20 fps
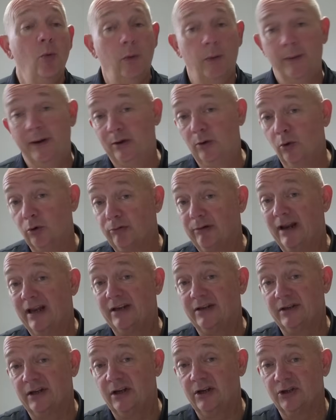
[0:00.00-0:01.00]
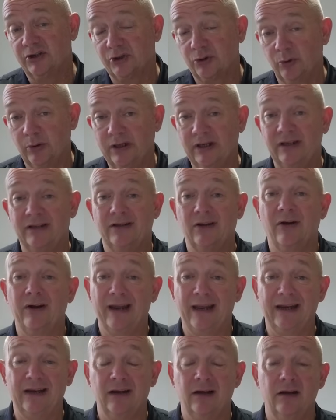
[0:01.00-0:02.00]
We went all around Soy
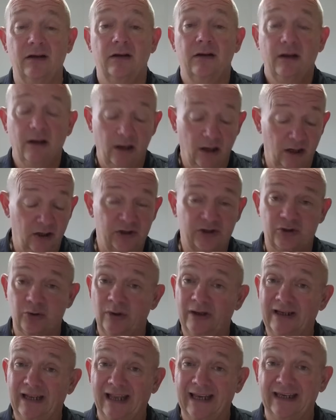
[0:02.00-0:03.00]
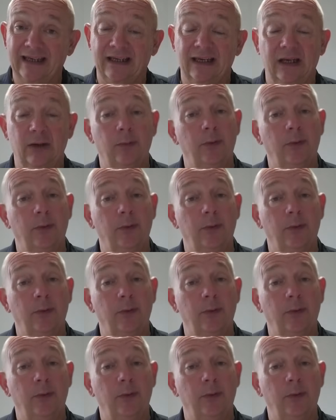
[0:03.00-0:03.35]
Diana, Soy Lenki.